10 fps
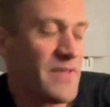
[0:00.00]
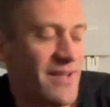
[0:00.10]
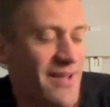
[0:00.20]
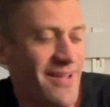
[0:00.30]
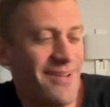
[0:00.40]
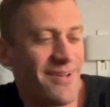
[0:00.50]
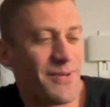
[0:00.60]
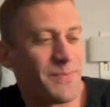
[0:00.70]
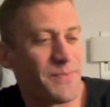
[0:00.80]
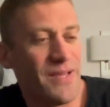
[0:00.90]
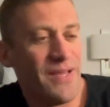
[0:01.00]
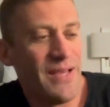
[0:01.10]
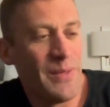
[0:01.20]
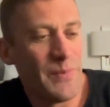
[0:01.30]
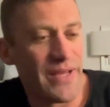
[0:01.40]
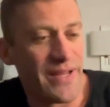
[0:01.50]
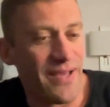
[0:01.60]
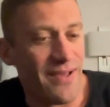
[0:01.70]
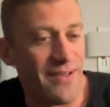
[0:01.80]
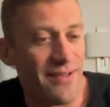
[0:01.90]
But
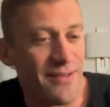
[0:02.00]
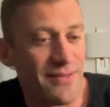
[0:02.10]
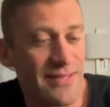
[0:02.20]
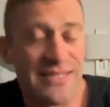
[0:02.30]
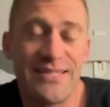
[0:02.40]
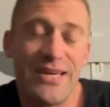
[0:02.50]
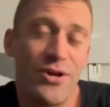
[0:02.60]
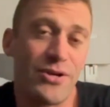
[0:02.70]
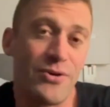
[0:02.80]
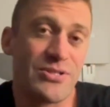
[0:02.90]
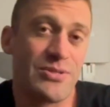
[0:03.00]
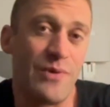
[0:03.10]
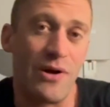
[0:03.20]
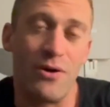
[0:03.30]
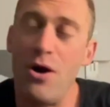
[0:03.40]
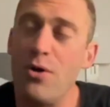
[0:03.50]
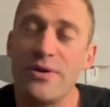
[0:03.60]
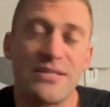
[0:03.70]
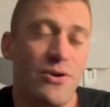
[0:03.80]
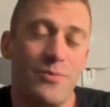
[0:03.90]
let's see how it goes tomorrow.
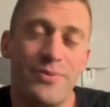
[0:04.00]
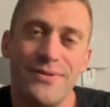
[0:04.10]
Always hope.